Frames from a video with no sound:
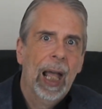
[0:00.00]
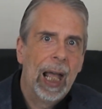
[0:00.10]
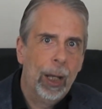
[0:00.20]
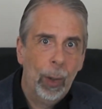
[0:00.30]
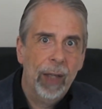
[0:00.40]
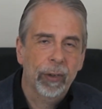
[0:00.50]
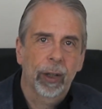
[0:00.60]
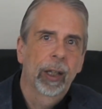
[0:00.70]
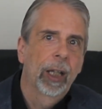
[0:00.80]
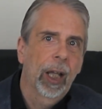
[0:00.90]

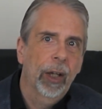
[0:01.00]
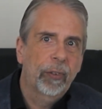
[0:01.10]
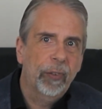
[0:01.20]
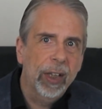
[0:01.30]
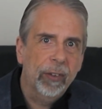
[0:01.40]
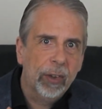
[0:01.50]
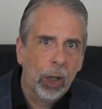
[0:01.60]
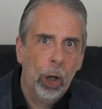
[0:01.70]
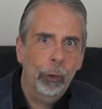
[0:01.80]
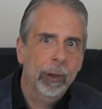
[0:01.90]
However, as things
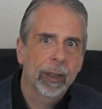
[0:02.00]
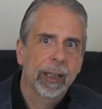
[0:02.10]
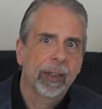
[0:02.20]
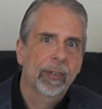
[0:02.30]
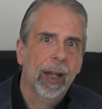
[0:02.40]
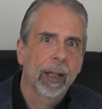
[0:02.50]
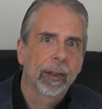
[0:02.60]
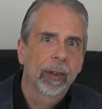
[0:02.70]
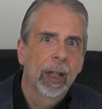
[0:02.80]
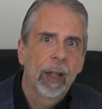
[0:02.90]
currently
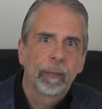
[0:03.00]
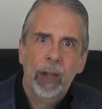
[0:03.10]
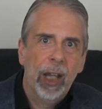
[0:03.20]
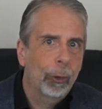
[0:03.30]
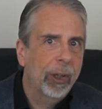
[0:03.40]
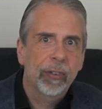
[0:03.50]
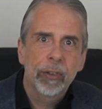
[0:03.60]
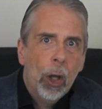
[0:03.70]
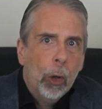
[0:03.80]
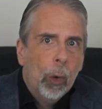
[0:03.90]
stand, there is
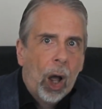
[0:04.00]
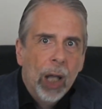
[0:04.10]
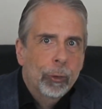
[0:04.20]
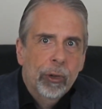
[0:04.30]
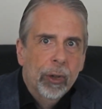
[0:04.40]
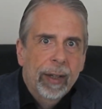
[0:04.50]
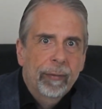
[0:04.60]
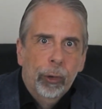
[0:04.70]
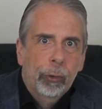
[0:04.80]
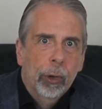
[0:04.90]
no hydrogen
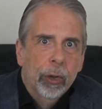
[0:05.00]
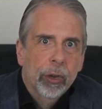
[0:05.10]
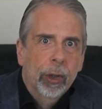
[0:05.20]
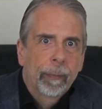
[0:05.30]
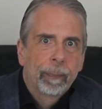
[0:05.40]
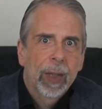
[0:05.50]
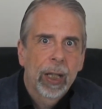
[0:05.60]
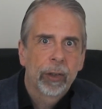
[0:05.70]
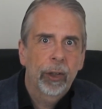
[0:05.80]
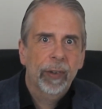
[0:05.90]
infrastructure
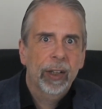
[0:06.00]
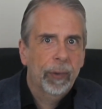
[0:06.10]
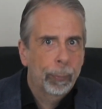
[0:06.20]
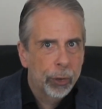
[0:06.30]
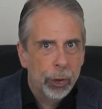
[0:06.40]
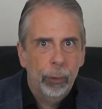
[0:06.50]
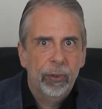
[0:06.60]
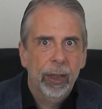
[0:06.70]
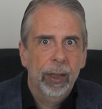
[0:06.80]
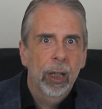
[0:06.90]
nothing for
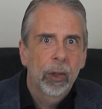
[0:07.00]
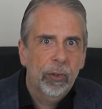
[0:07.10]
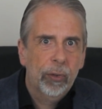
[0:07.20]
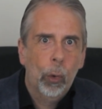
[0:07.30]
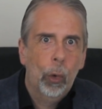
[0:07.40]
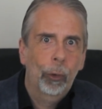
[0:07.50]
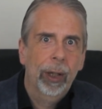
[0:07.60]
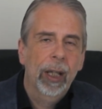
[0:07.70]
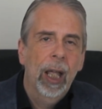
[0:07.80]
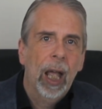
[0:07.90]
producing,
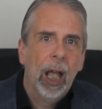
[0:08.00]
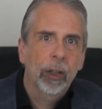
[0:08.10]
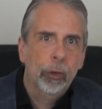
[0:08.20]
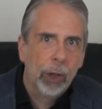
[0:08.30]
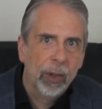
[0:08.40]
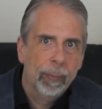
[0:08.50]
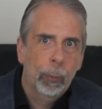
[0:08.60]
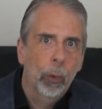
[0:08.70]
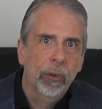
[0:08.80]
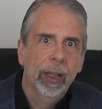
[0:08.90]
storing, and
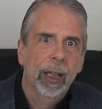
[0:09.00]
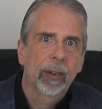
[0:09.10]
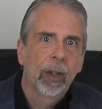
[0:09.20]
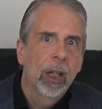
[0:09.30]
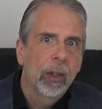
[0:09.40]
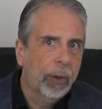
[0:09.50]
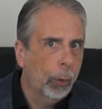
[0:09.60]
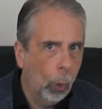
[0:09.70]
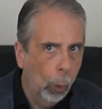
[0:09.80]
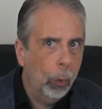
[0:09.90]
transporting it.
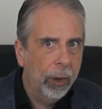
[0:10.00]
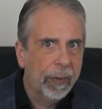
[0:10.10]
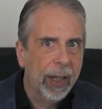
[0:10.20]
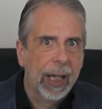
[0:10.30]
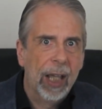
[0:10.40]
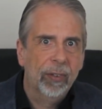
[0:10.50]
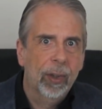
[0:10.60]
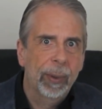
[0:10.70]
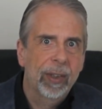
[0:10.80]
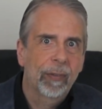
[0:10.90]
So all of that has
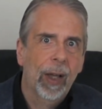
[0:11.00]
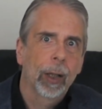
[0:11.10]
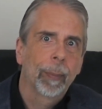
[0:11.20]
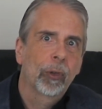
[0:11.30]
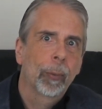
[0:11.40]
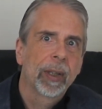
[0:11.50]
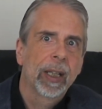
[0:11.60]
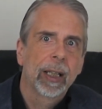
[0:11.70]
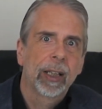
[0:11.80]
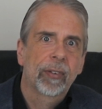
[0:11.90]
to be developed from a
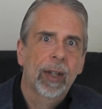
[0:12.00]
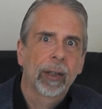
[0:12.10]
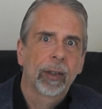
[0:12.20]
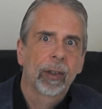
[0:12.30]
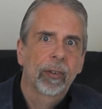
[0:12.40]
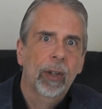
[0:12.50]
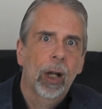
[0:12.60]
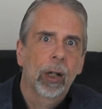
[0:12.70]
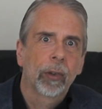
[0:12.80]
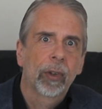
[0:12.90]
nearly standing
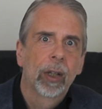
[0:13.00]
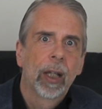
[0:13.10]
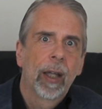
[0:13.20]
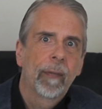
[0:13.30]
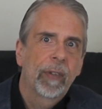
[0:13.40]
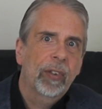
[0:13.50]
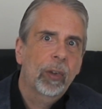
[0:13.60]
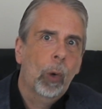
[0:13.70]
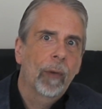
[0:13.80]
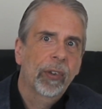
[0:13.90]
start. This
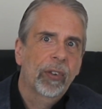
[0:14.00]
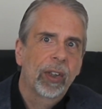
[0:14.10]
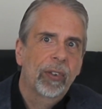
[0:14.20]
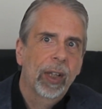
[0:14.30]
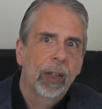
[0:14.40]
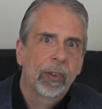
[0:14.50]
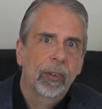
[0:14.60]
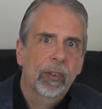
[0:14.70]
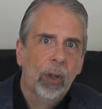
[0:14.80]
is what the CCS's